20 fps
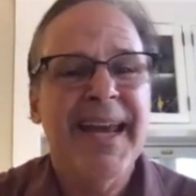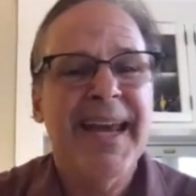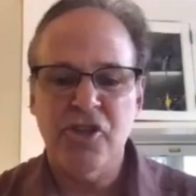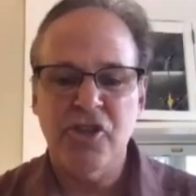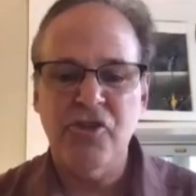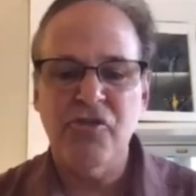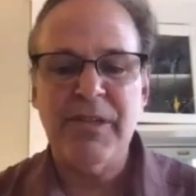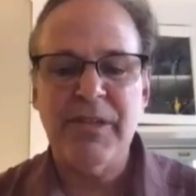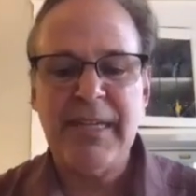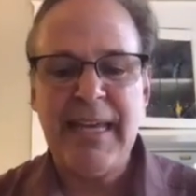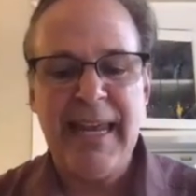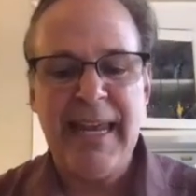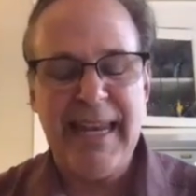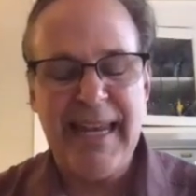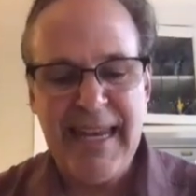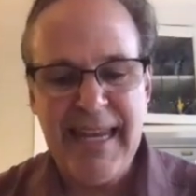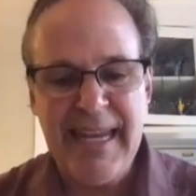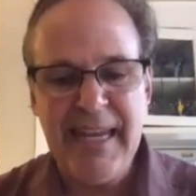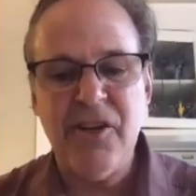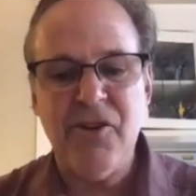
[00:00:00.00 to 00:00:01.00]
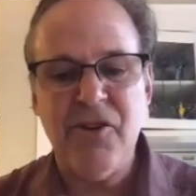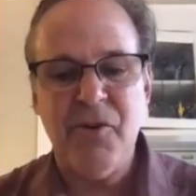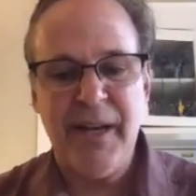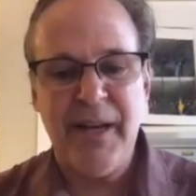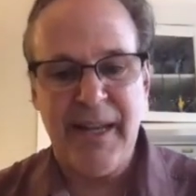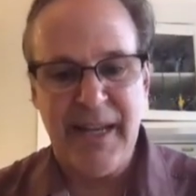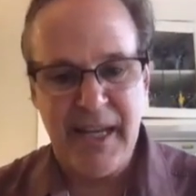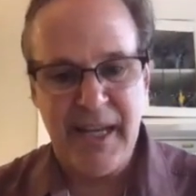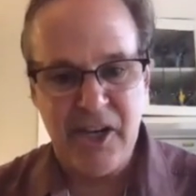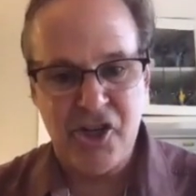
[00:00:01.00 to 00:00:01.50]
When students get
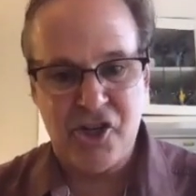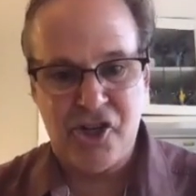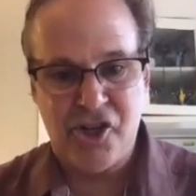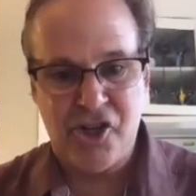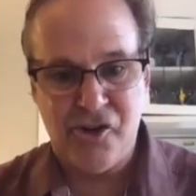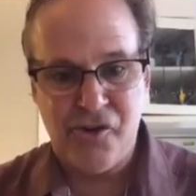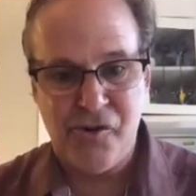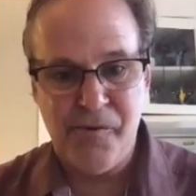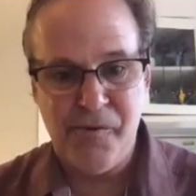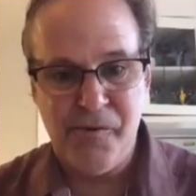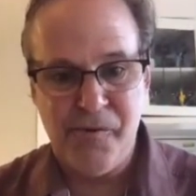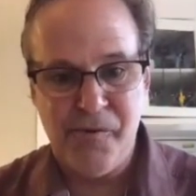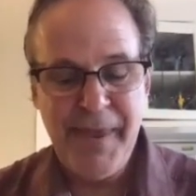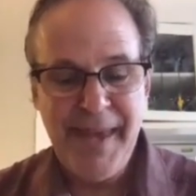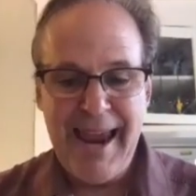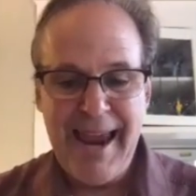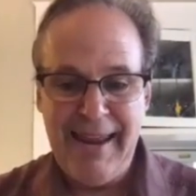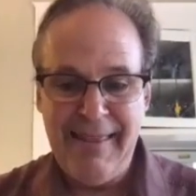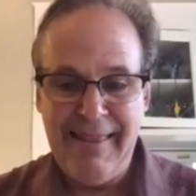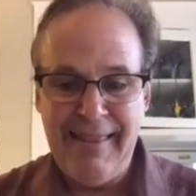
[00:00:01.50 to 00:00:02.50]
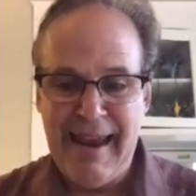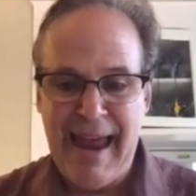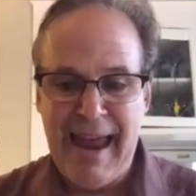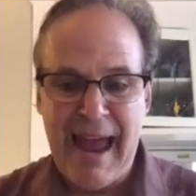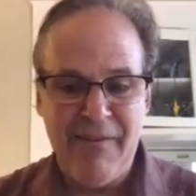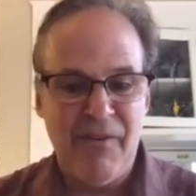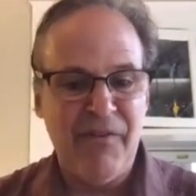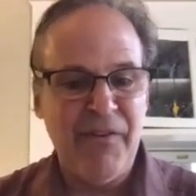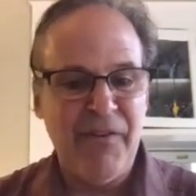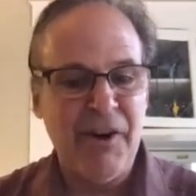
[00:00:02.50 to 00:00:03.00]
into an issue
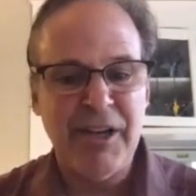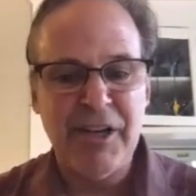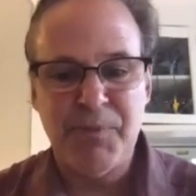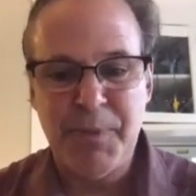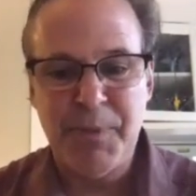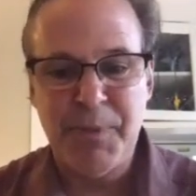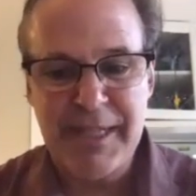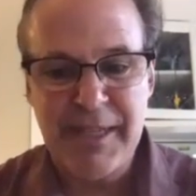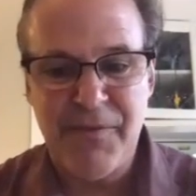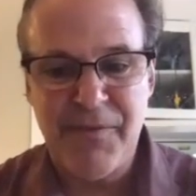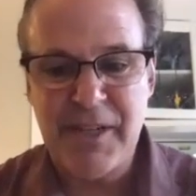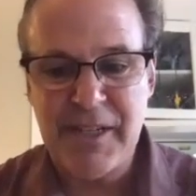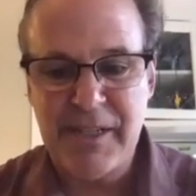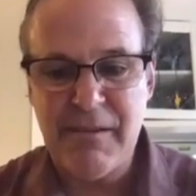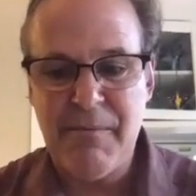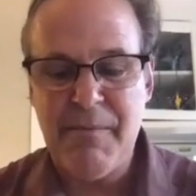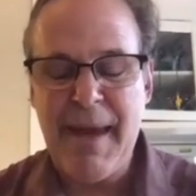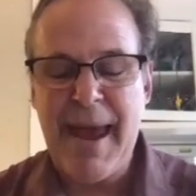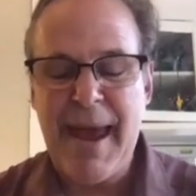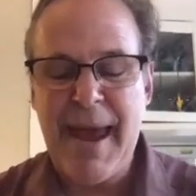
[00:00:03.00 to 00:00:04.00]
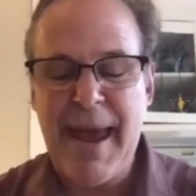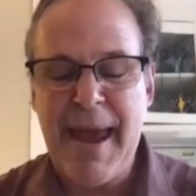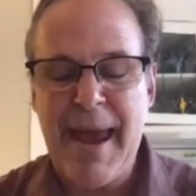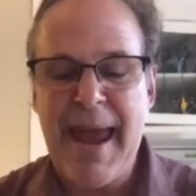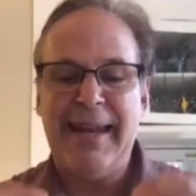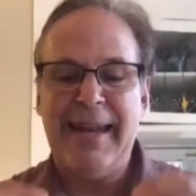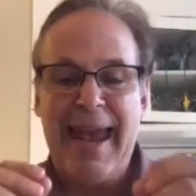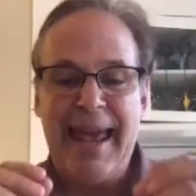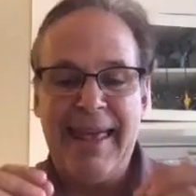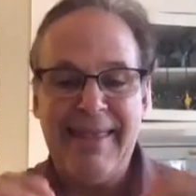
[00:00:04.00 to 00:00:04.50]
and they have a very specific
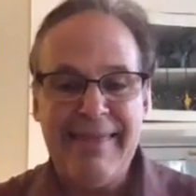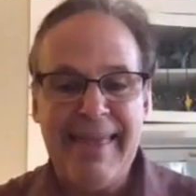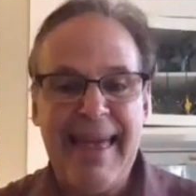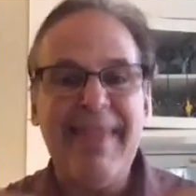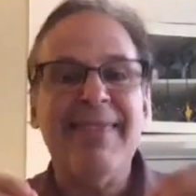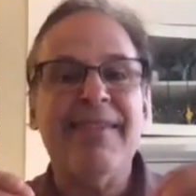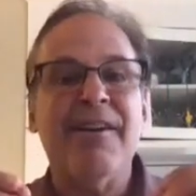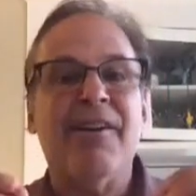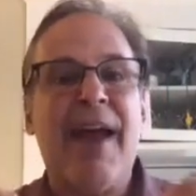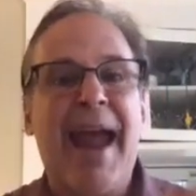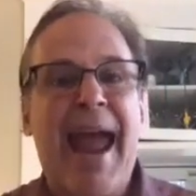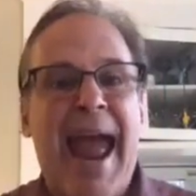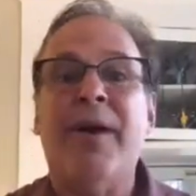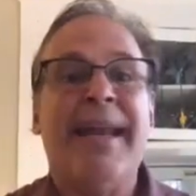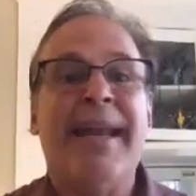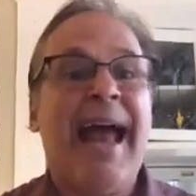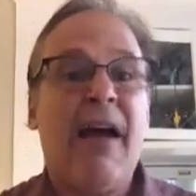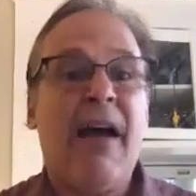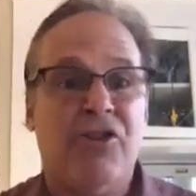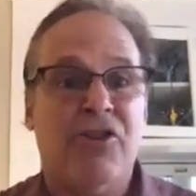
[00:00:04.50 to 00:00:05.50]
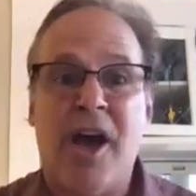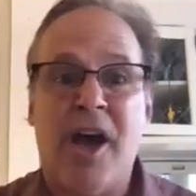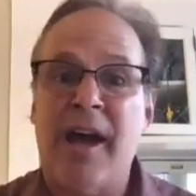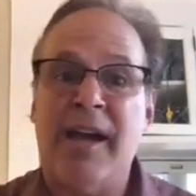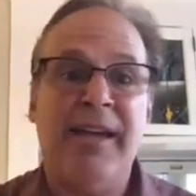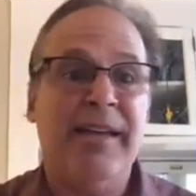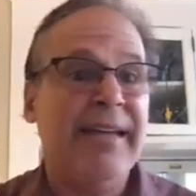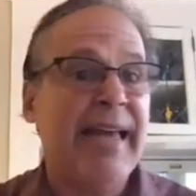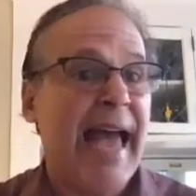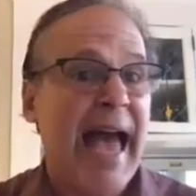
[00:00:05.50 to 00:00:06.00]
demand, and then start going
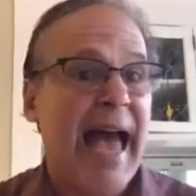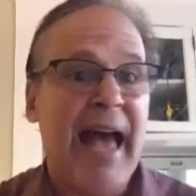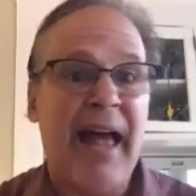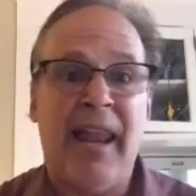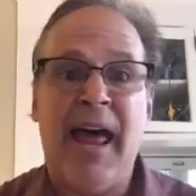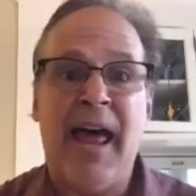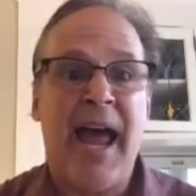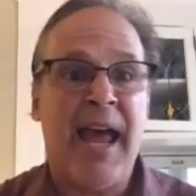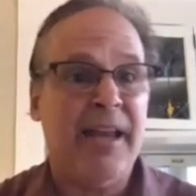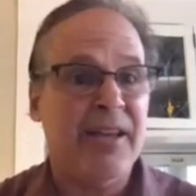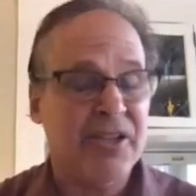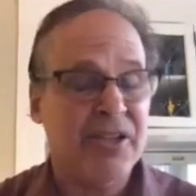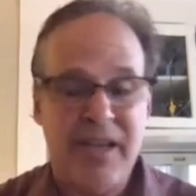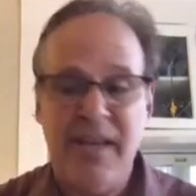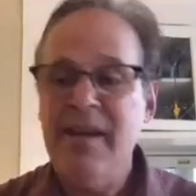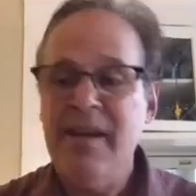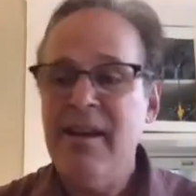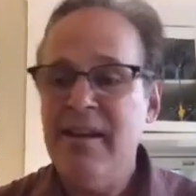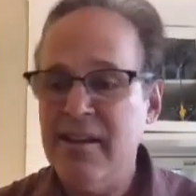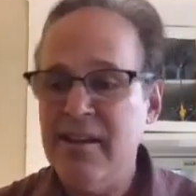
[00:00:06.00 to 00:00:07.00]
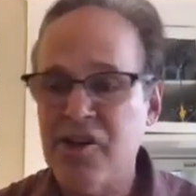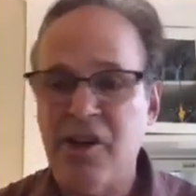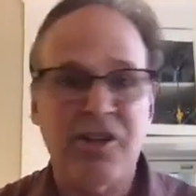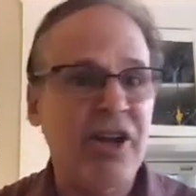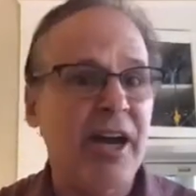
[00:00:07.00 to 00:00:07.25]
out talking to allies,